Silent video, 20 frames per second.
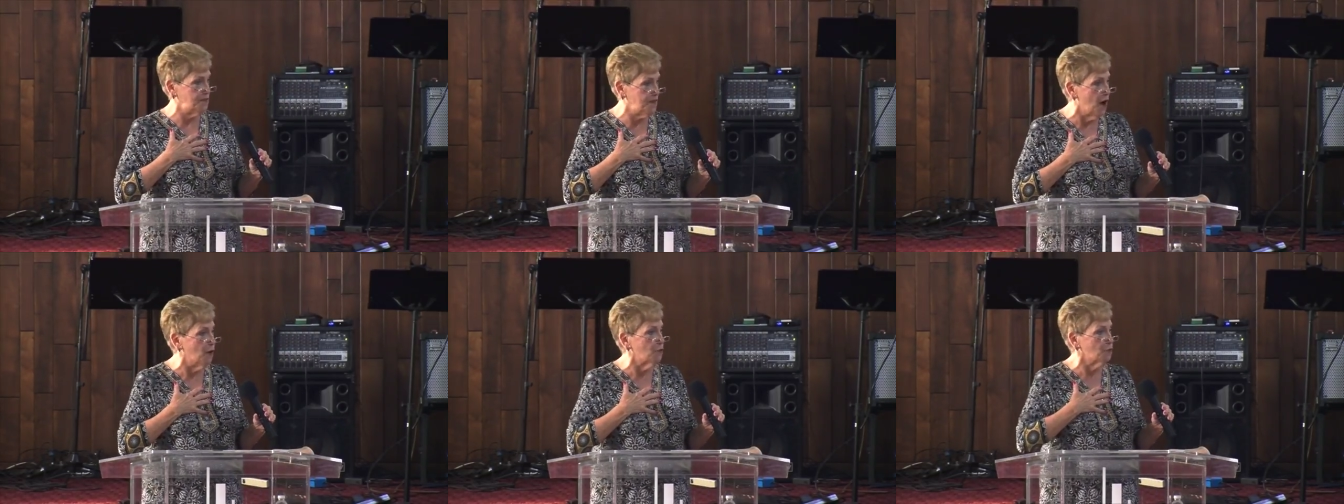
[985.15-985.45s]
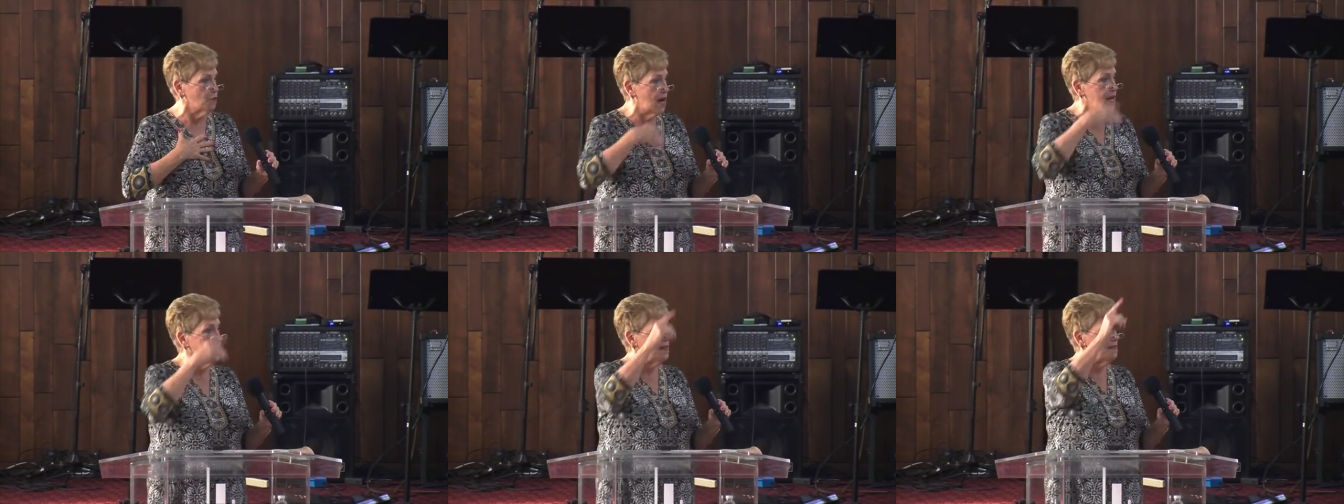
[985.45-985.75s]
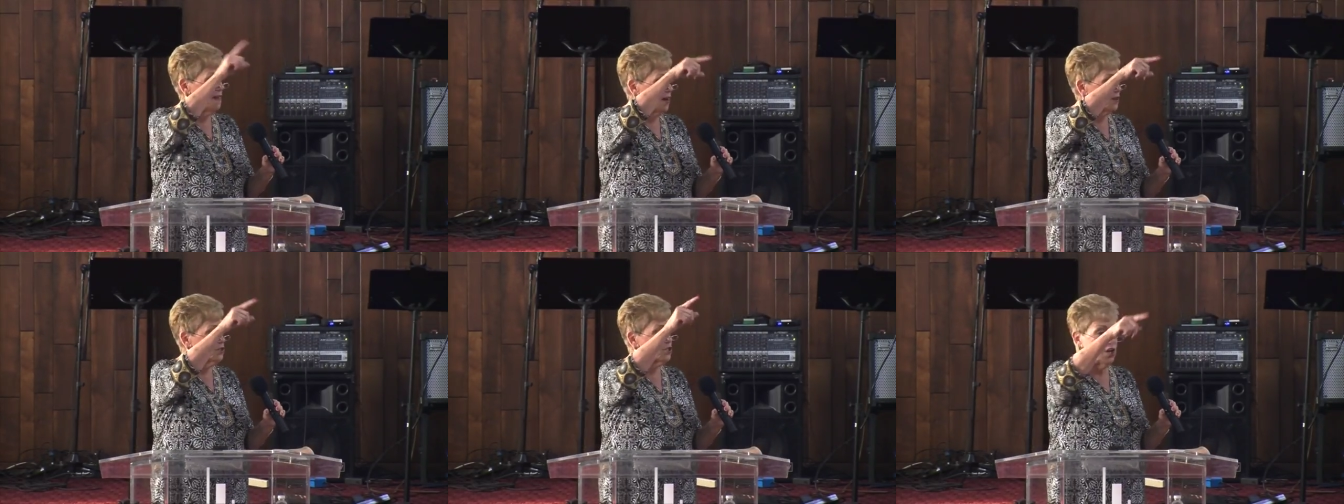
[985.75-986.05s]
felt
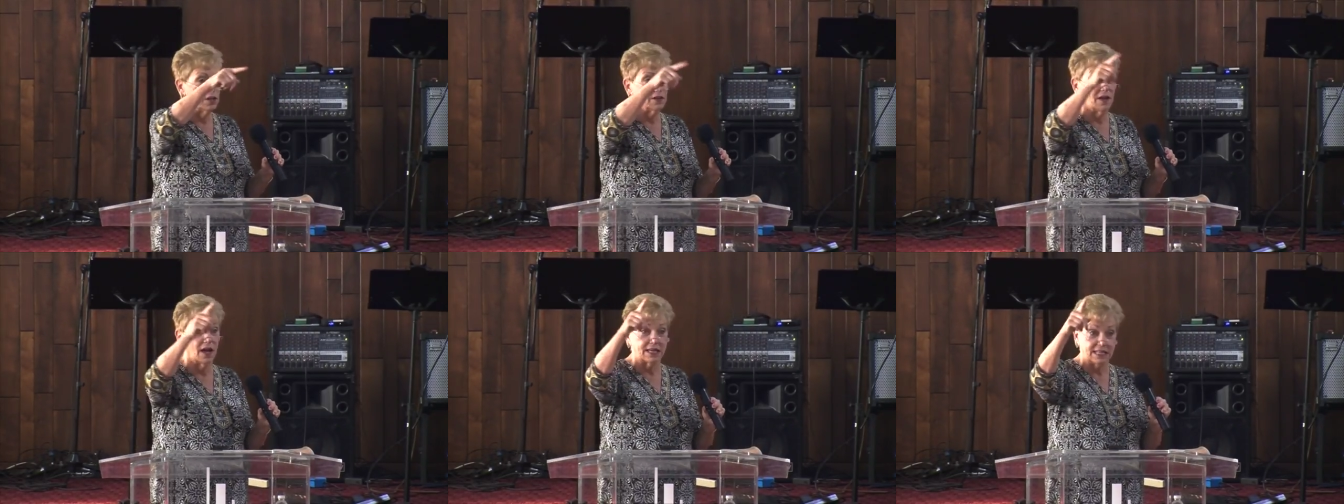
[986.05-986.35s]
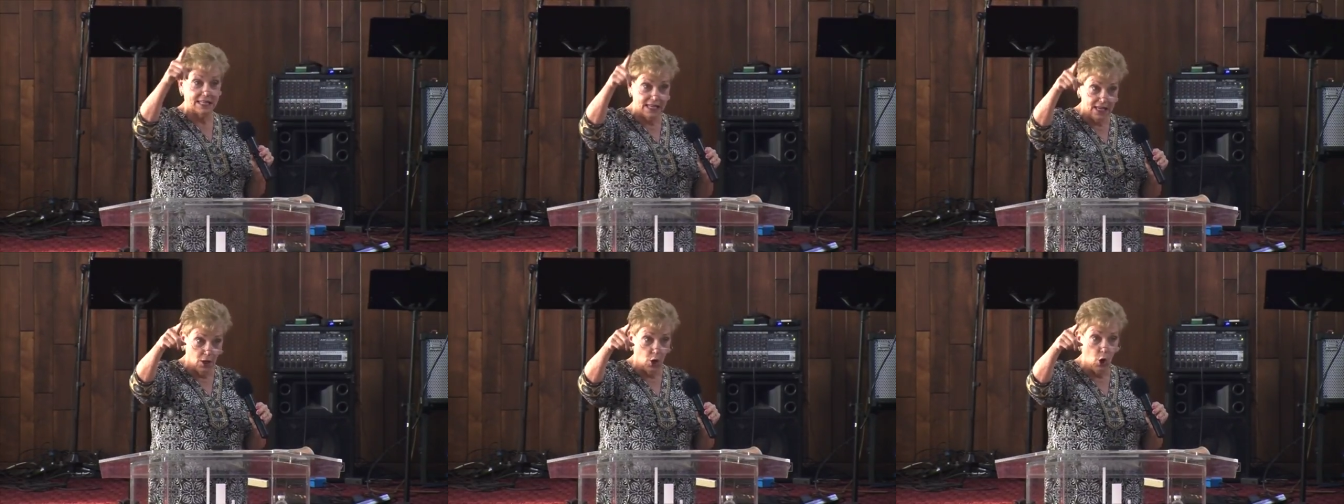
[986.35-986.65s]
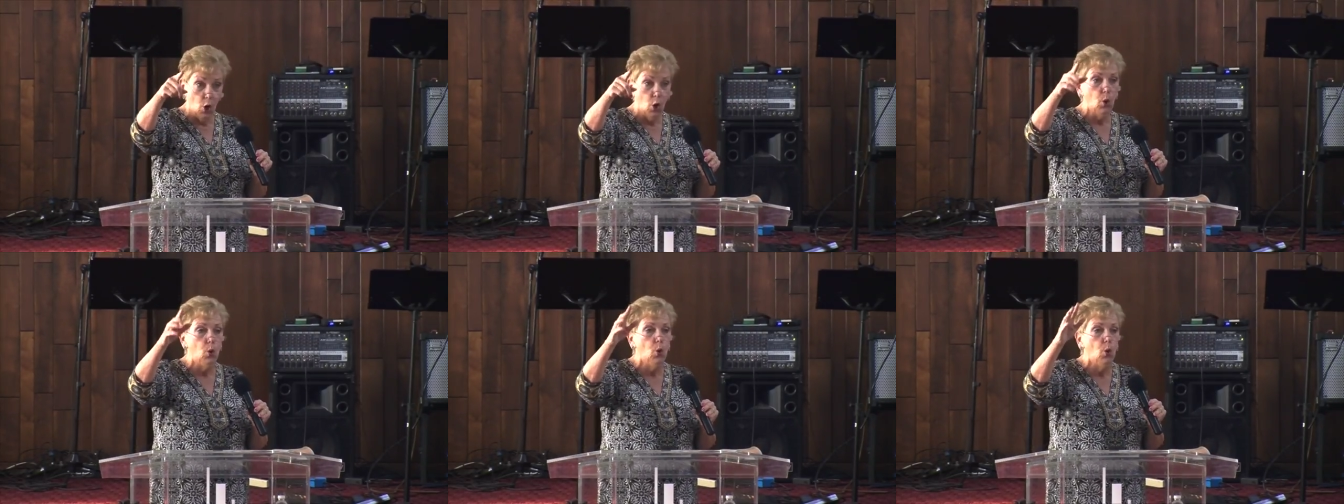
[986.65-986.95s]
writing, Thou shalt not
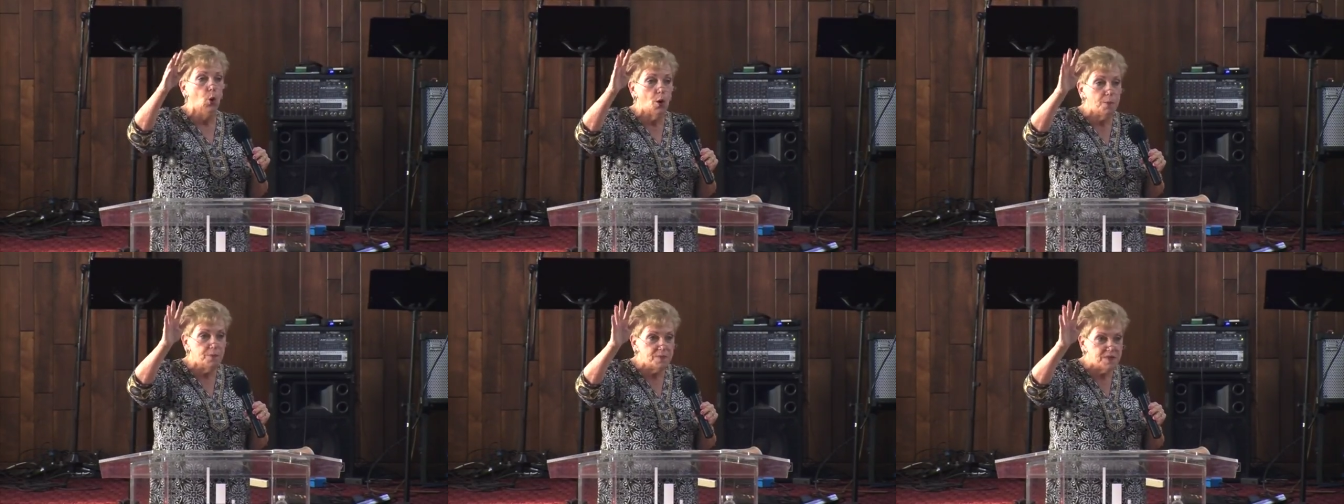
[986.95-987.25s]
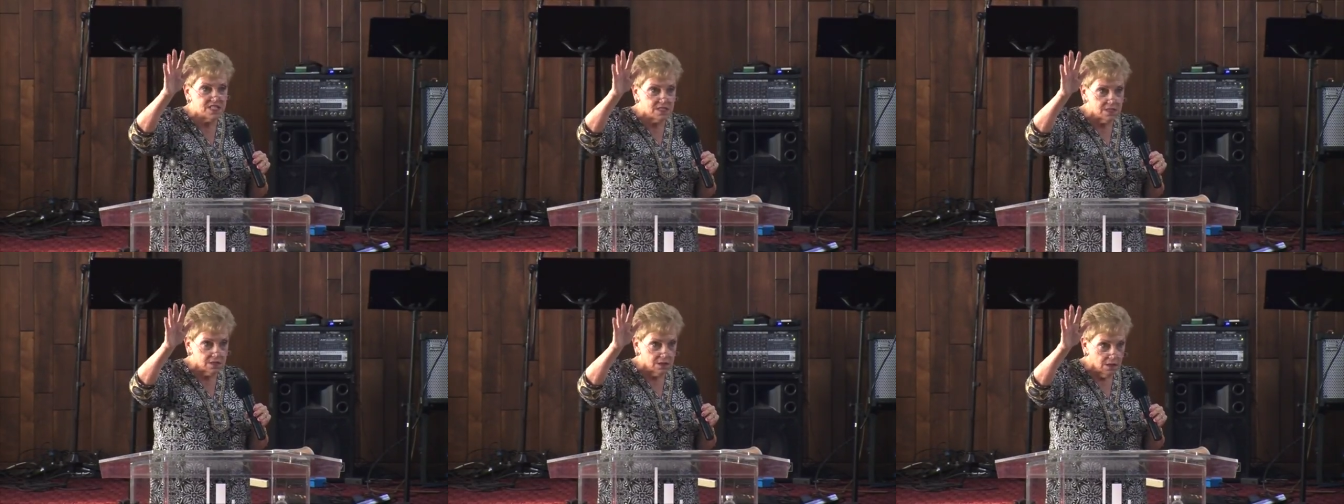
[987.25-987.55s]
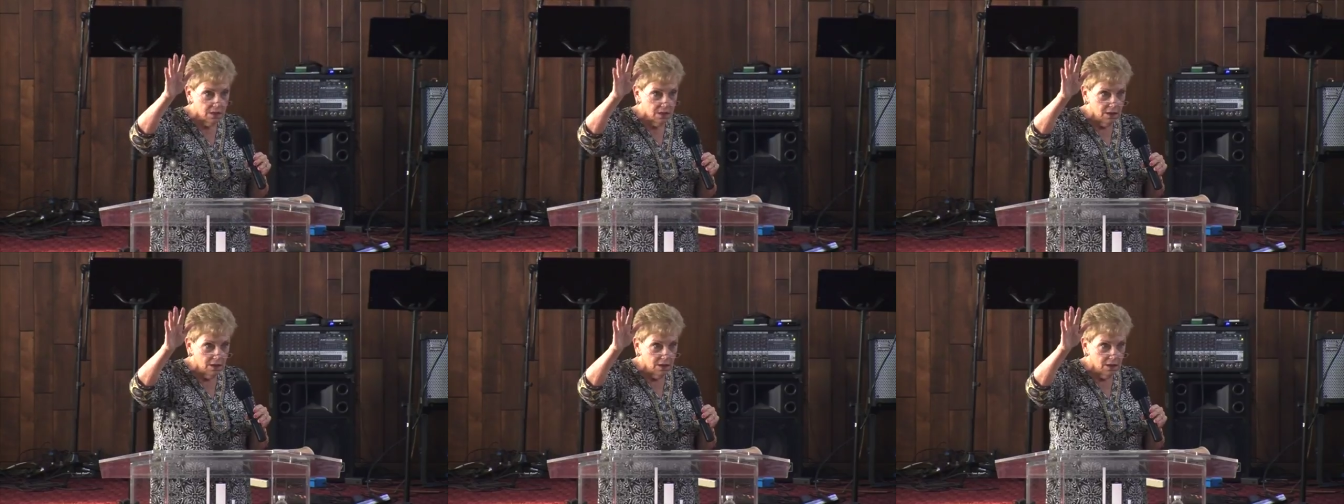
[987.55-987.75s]
kill? Whoops.